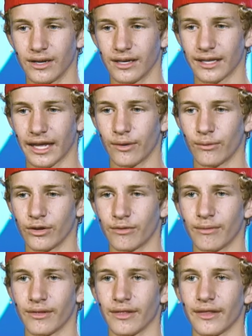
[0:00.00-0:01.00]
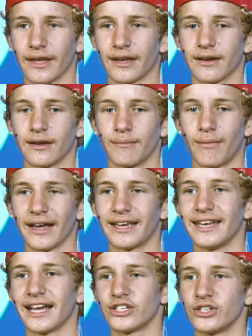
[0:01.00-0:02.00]
And like with like my
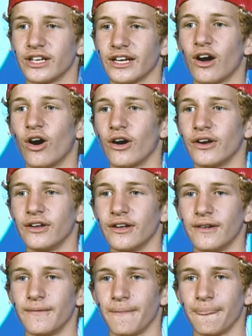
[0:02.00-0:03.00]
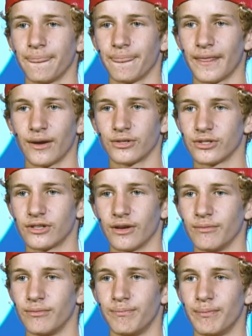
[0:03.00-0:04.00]
connection to God, that was just
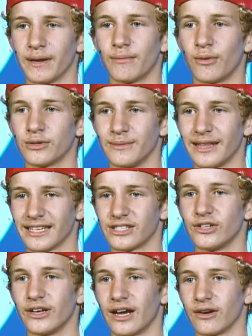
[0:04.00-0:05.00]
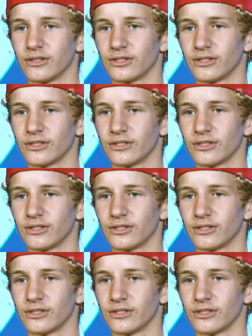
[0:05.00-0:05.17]
a big moment to me that stood out.